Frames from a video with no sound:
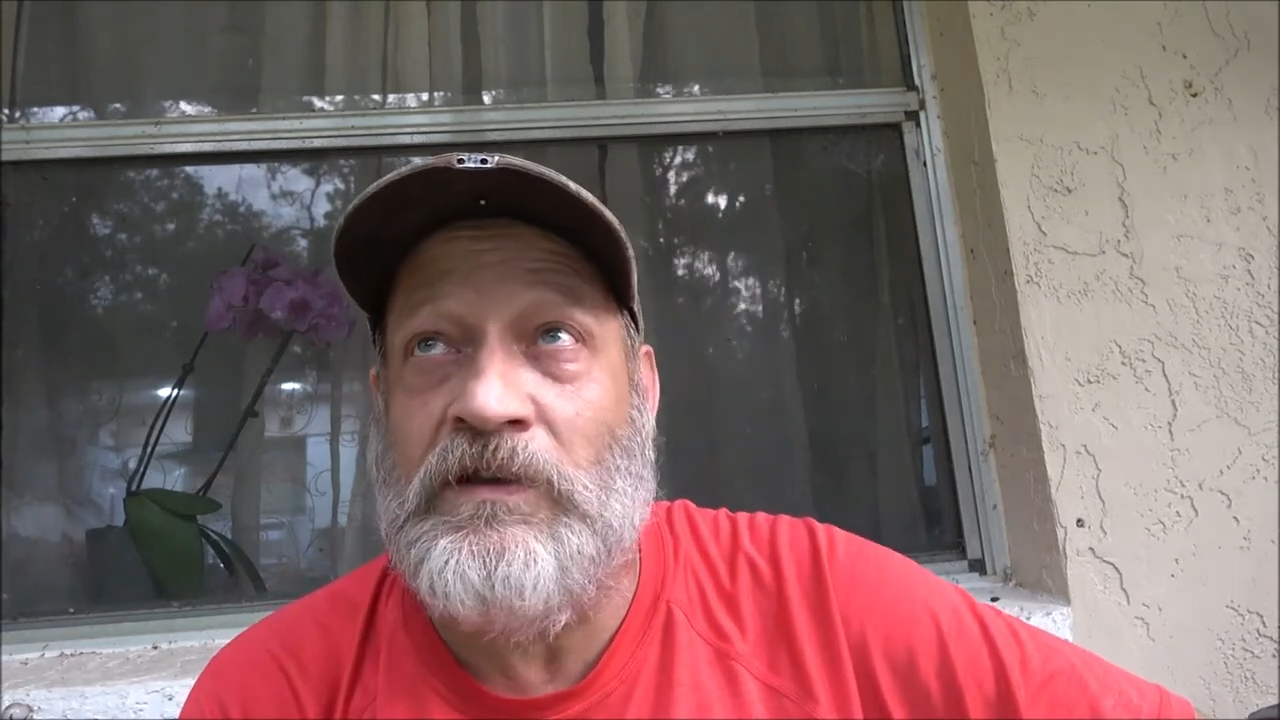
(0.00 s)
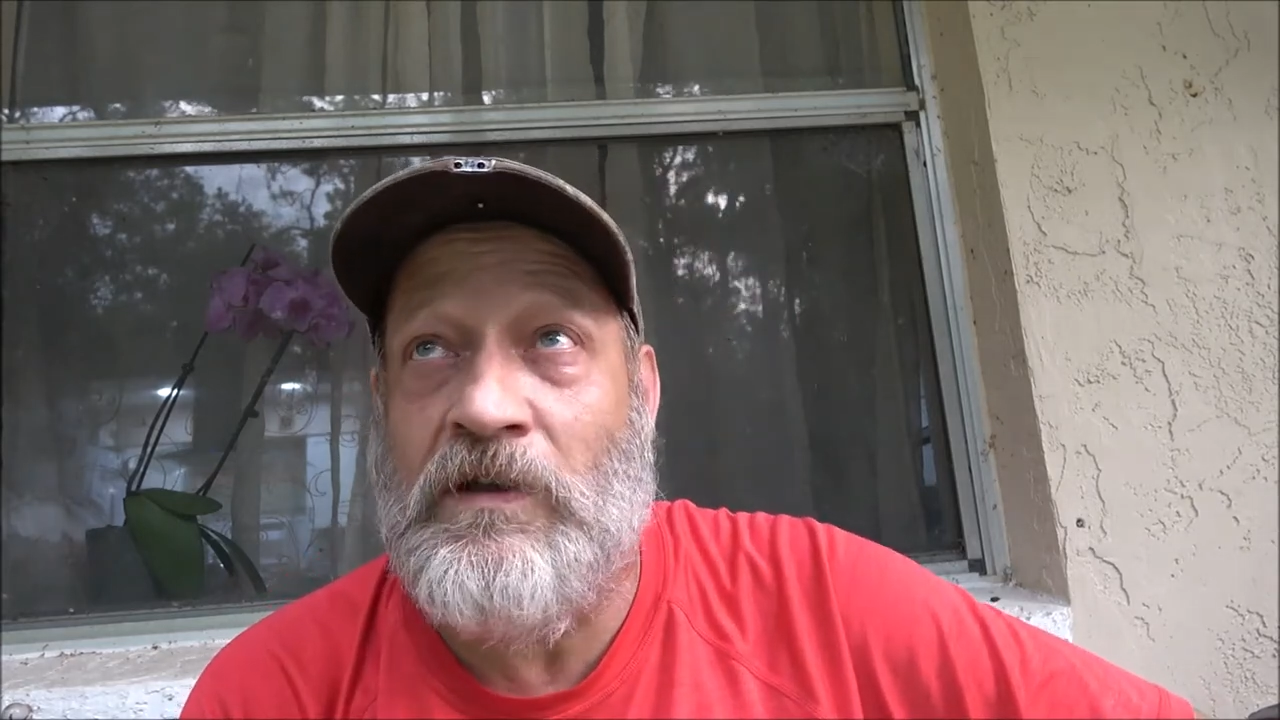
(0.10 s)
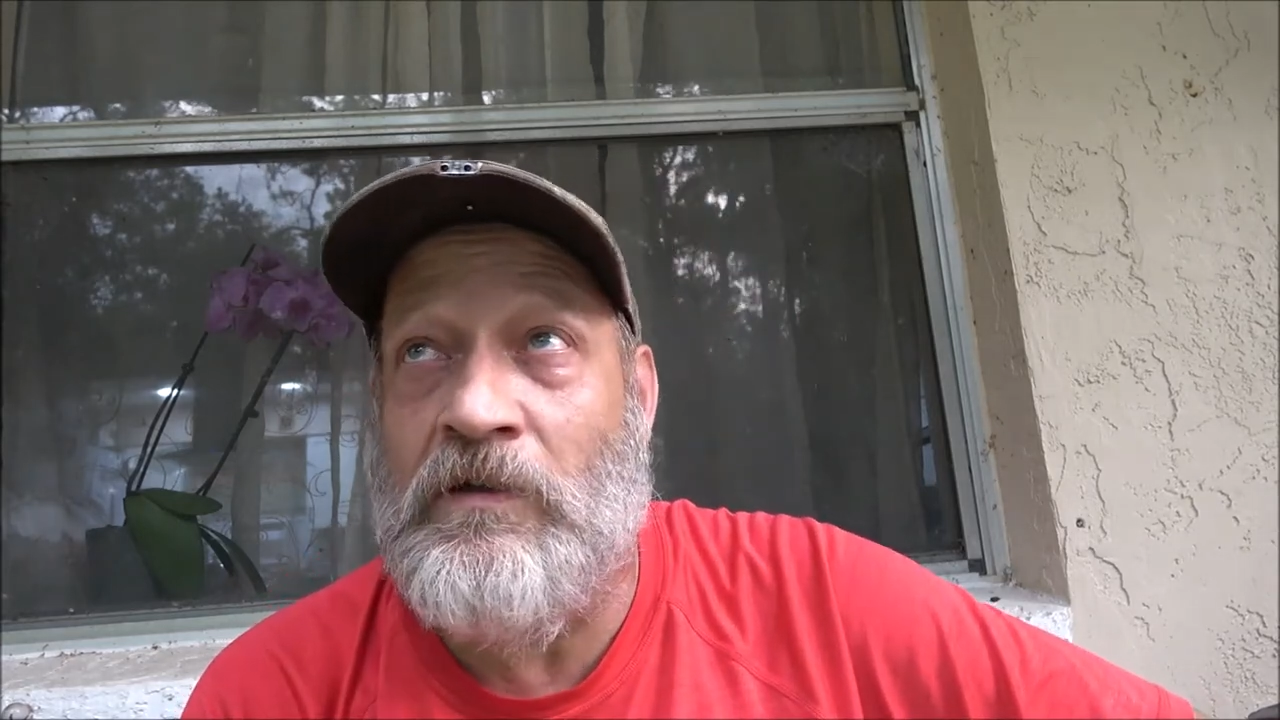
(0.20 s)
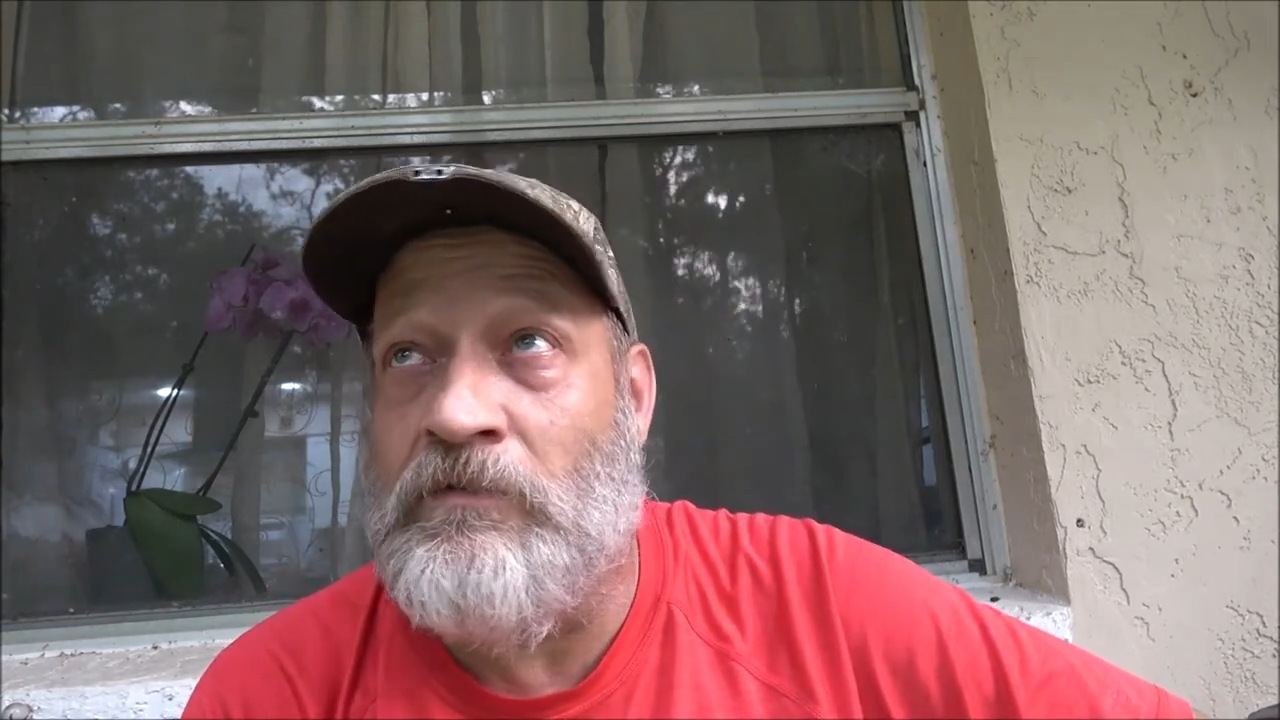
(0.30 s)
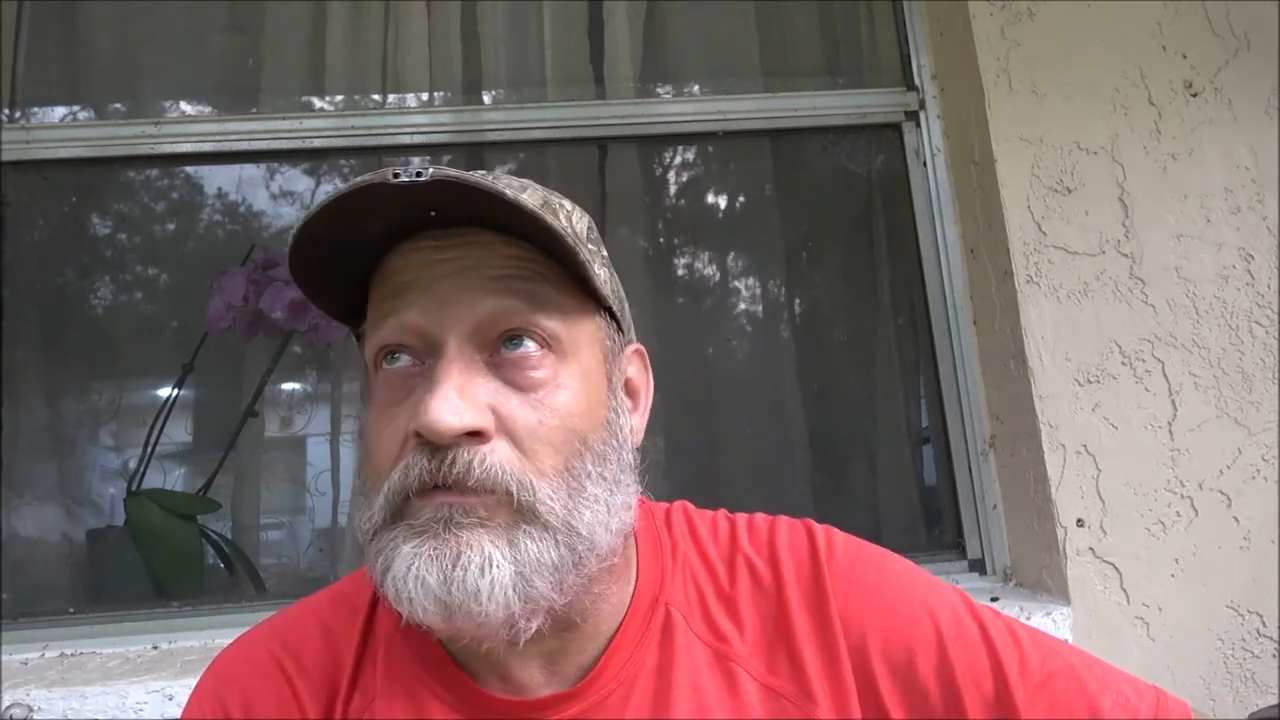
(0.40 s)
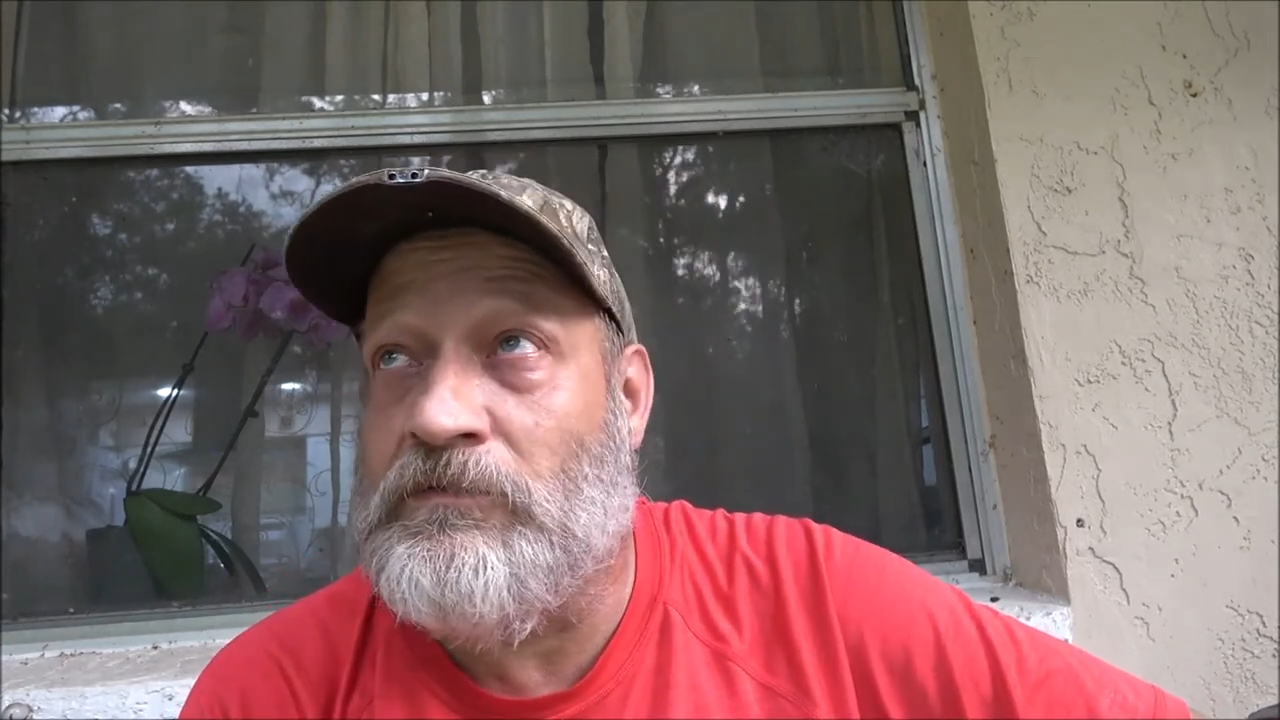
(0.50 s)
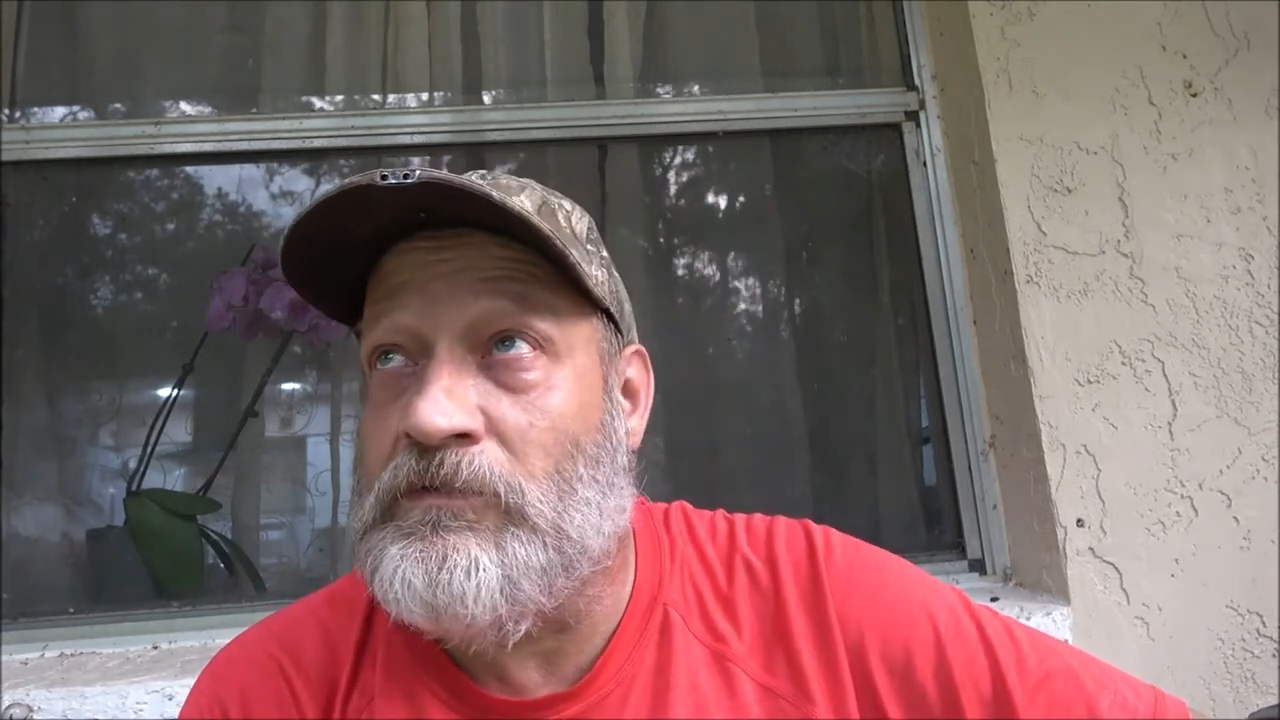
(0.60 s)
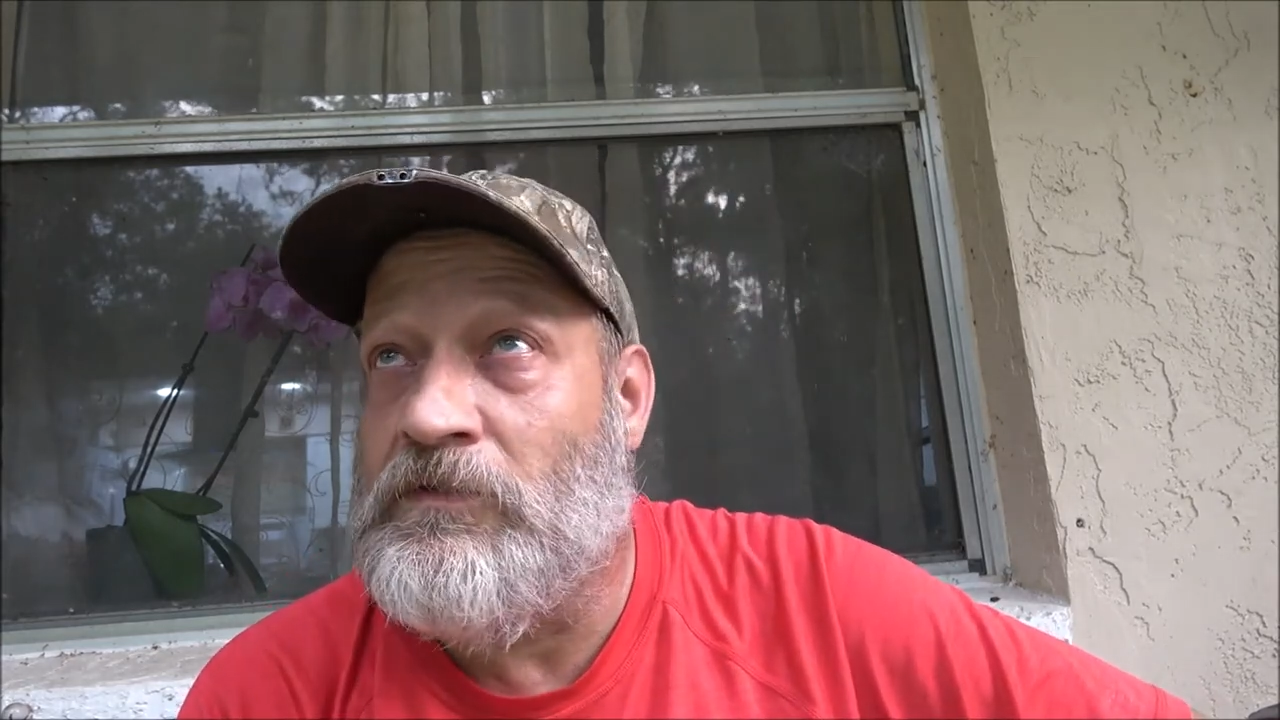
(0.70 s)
know, and